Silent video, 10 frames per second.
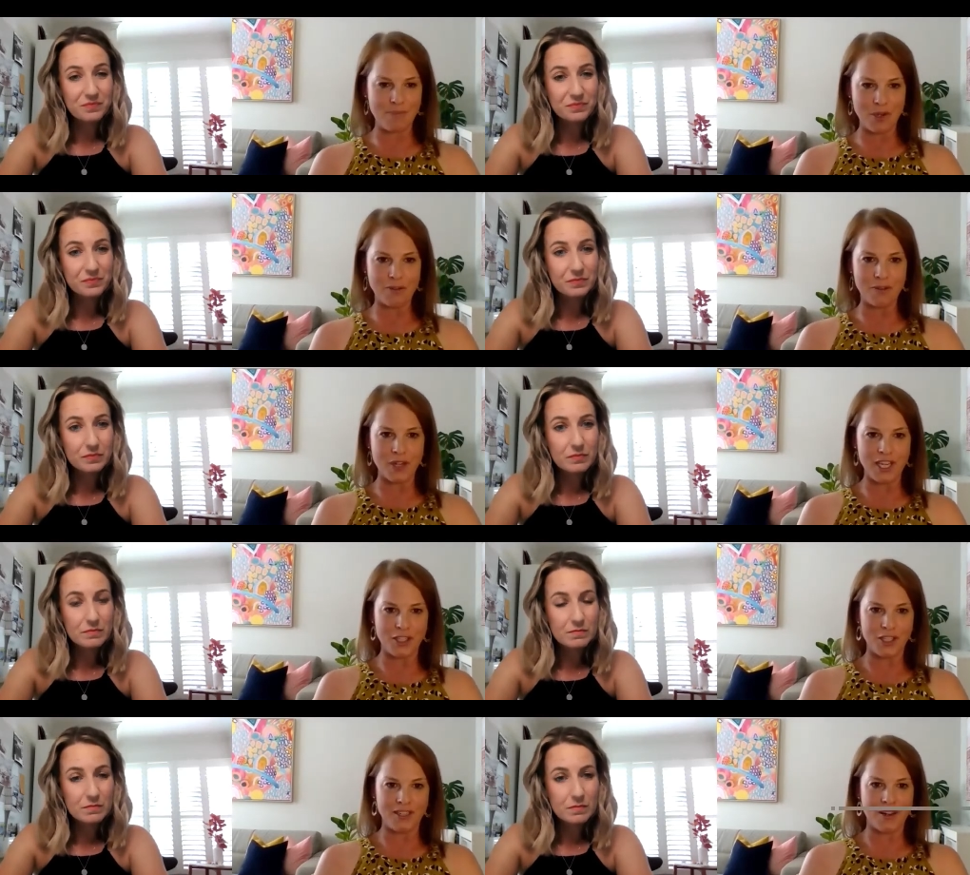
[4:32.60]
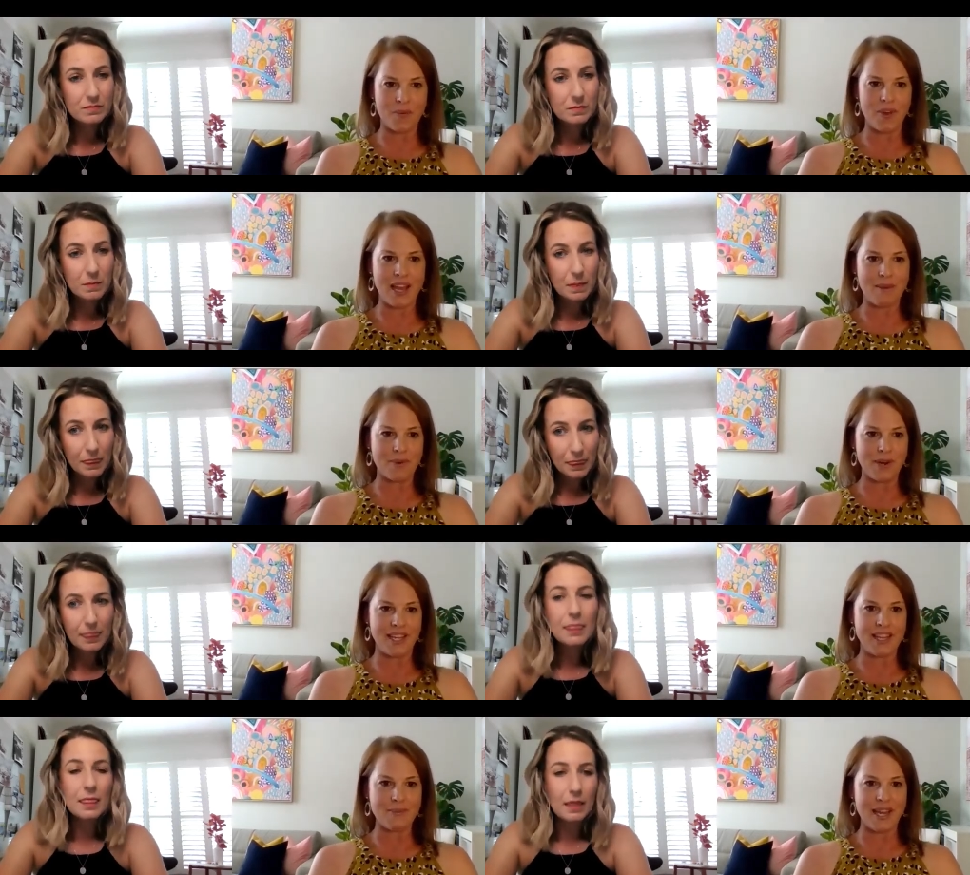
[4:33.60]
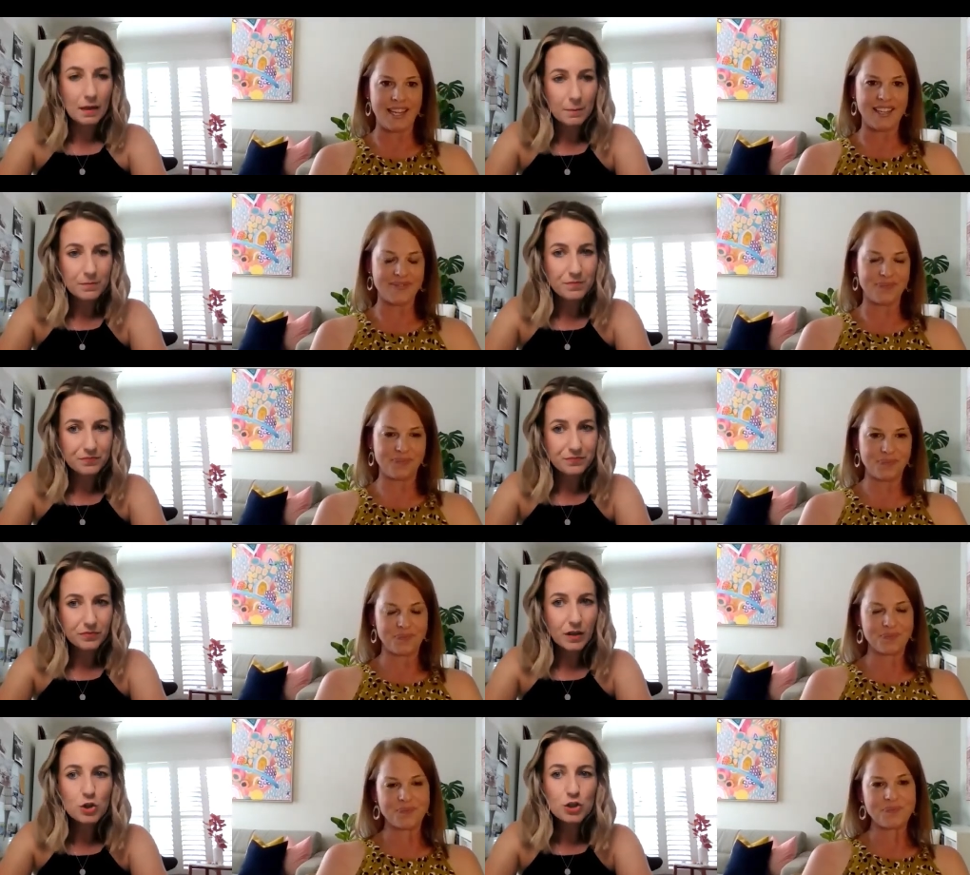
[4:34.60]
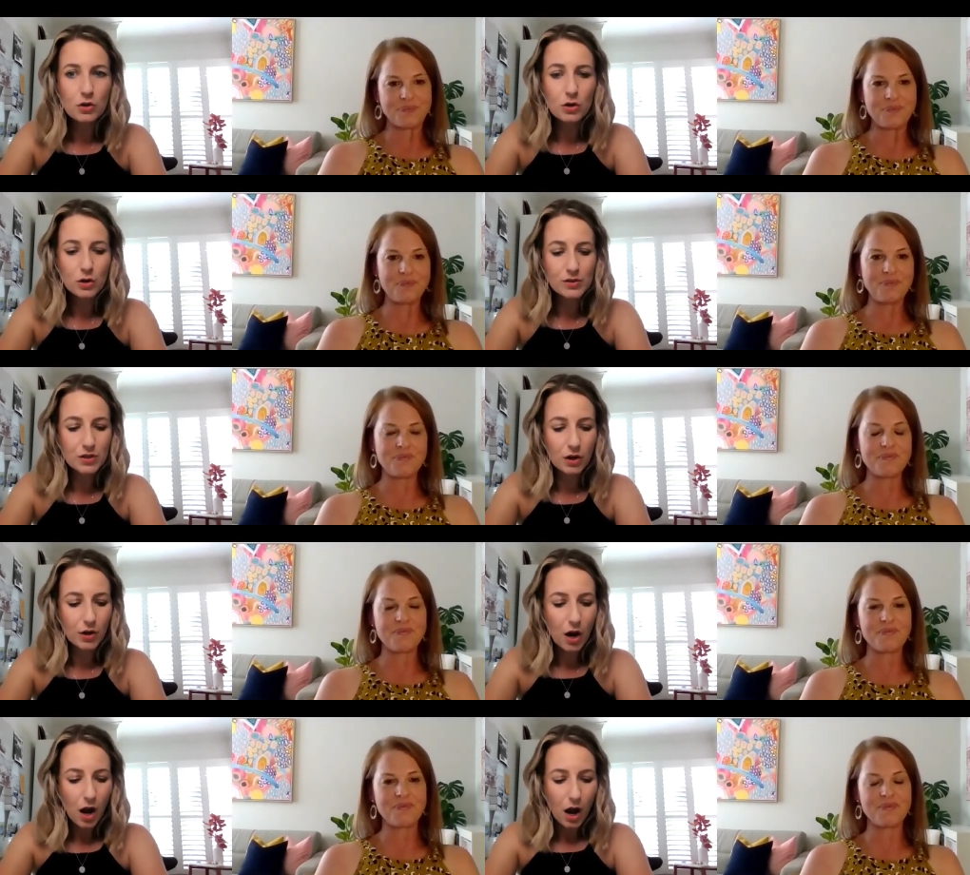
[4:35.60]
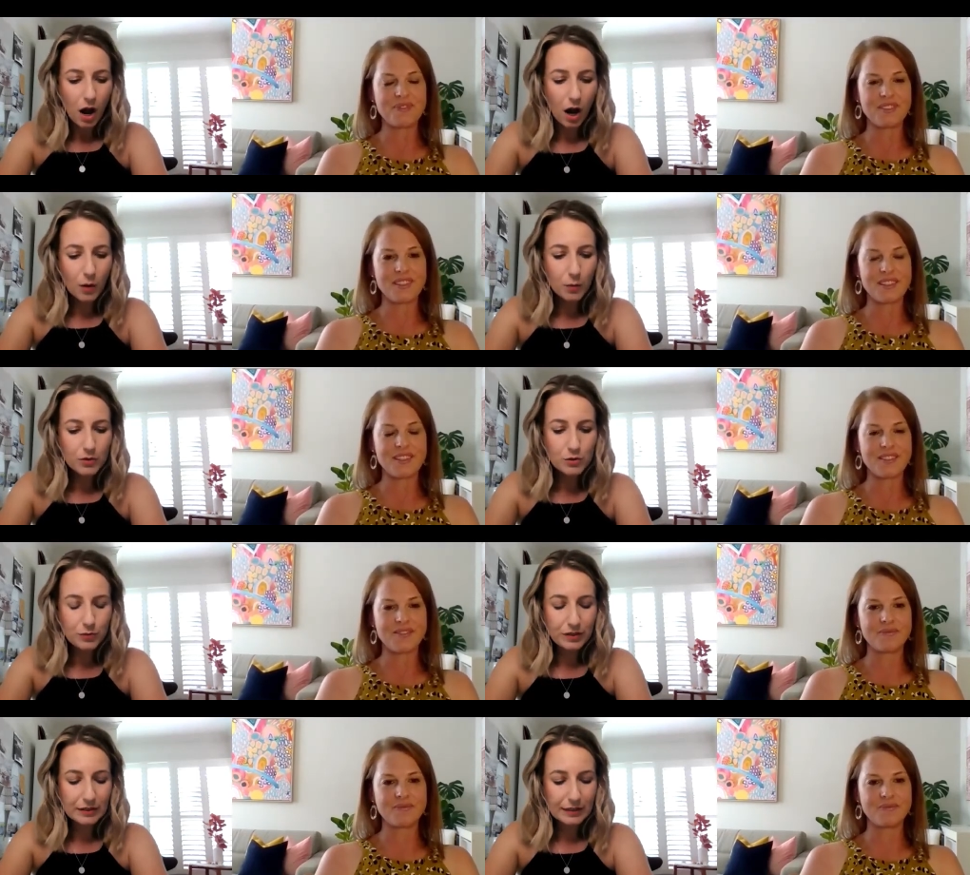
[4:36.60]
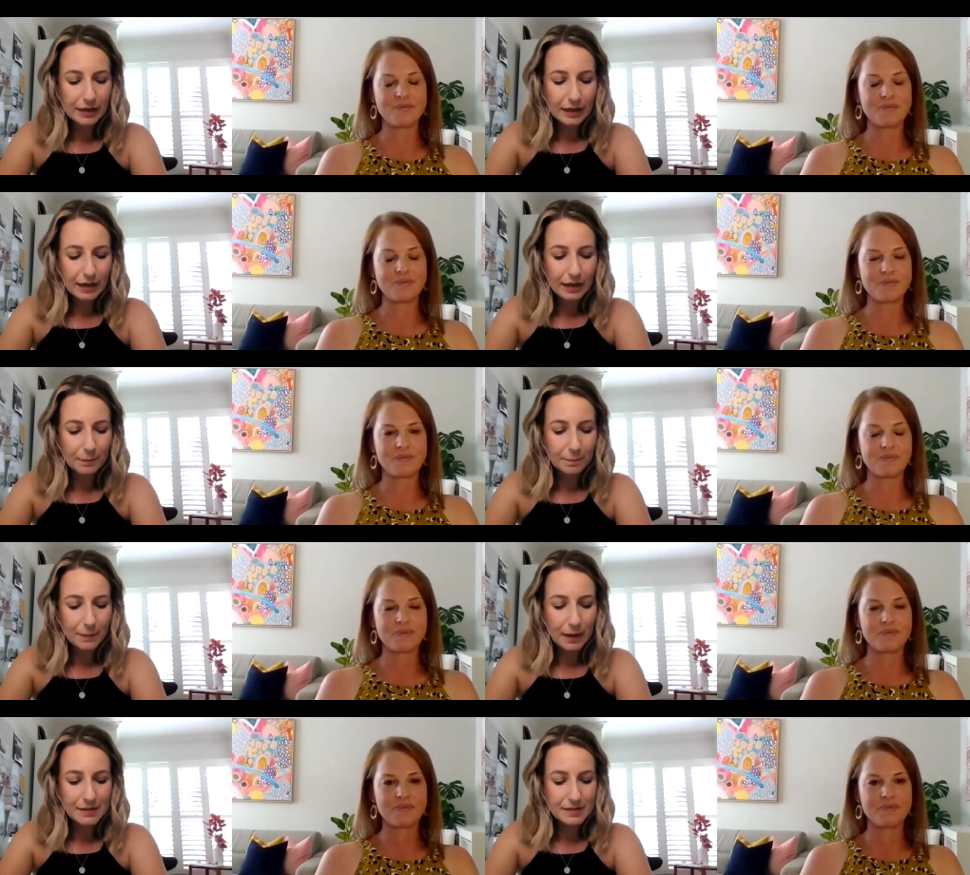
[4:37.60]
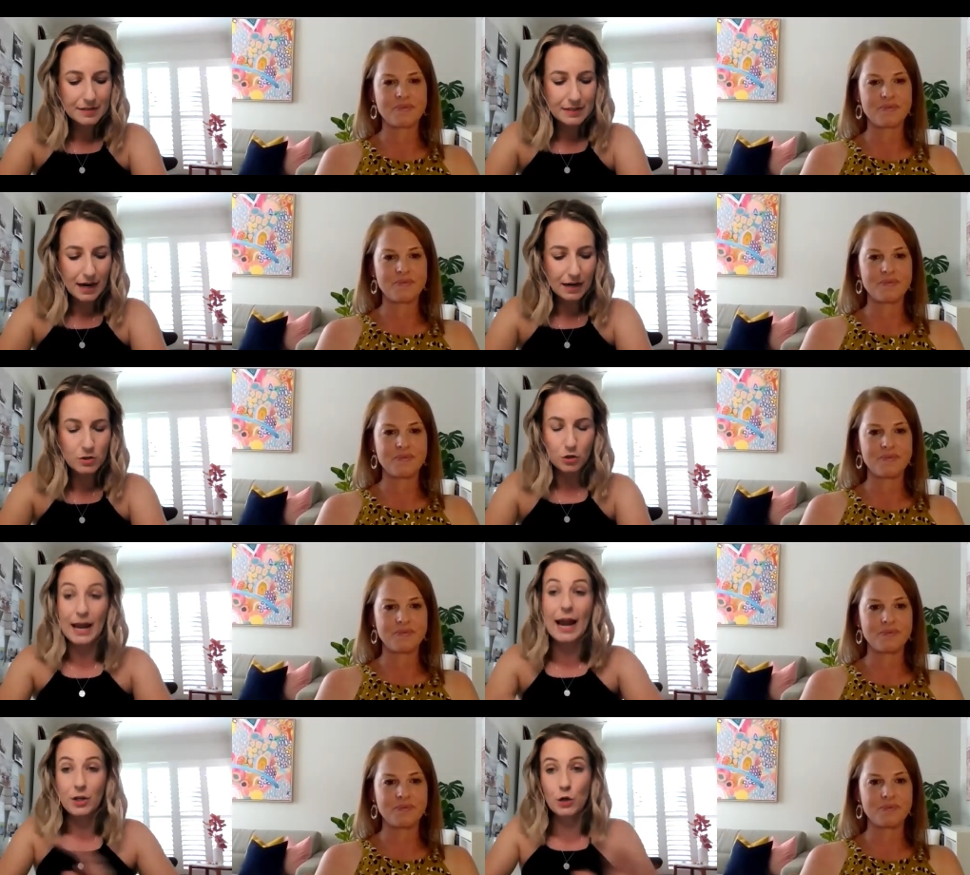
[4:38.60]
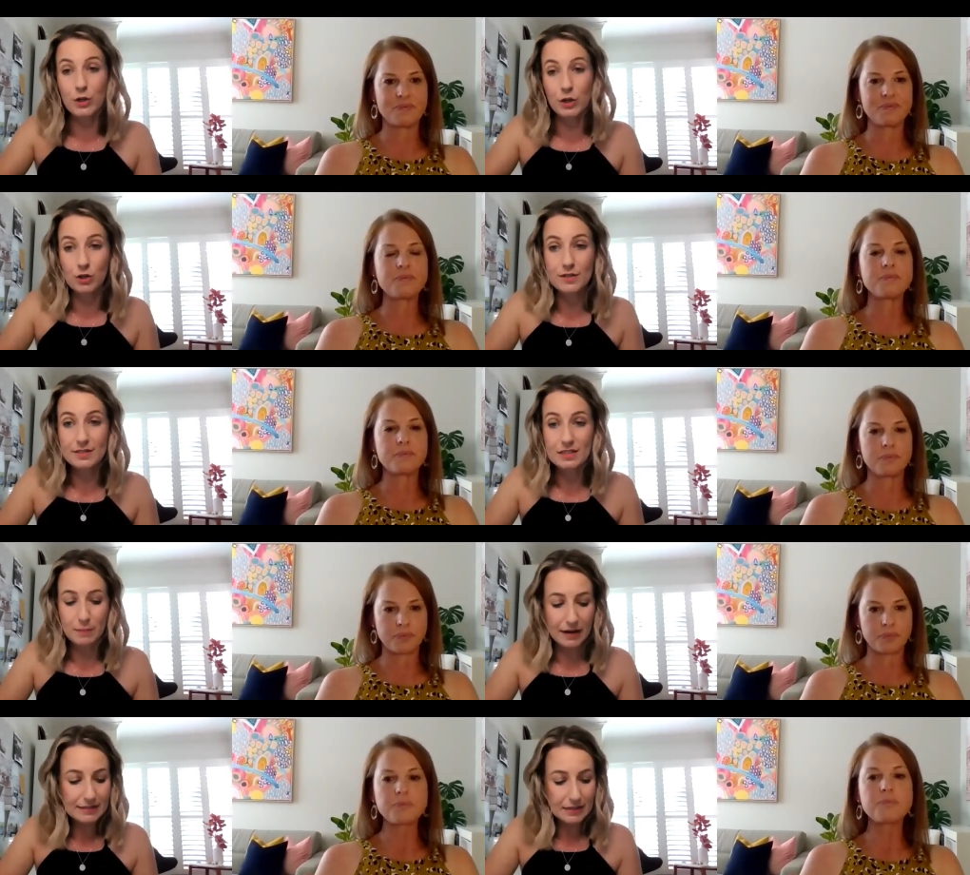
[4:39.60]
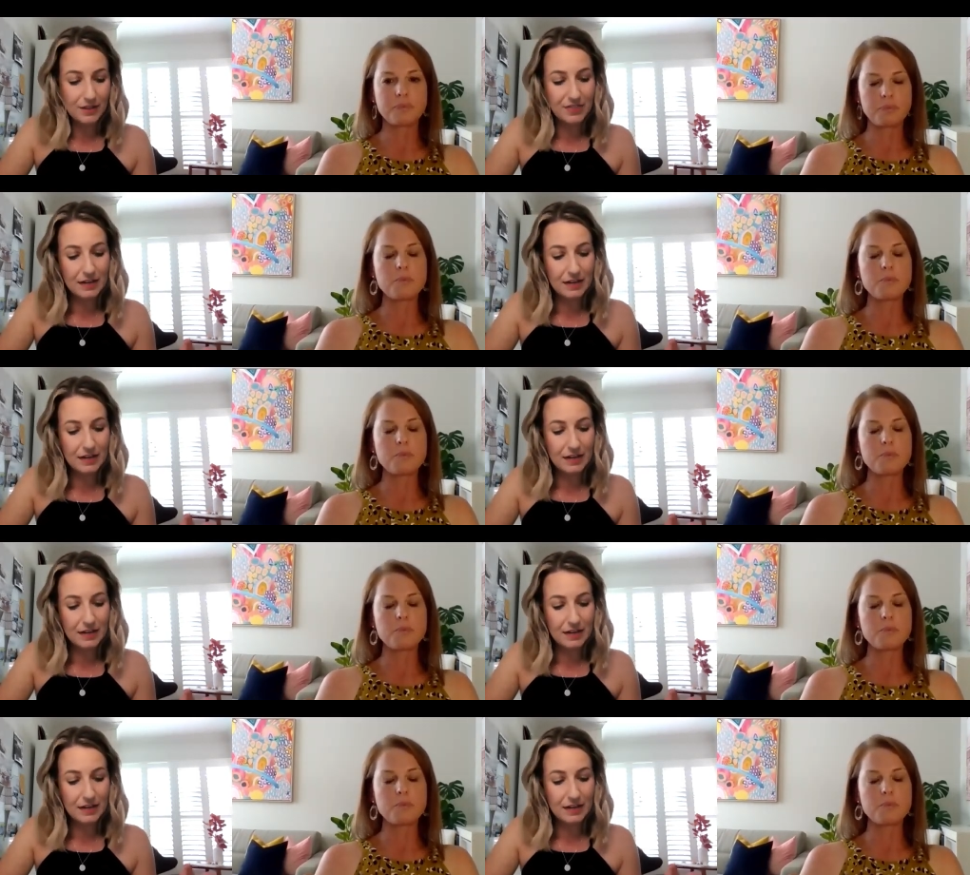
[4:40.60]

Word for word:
Speaker 1: a beautiful kitchen without breaking the bank?
Speaker 2: Sure. So I would really um, understand on how you want to use the space. I think an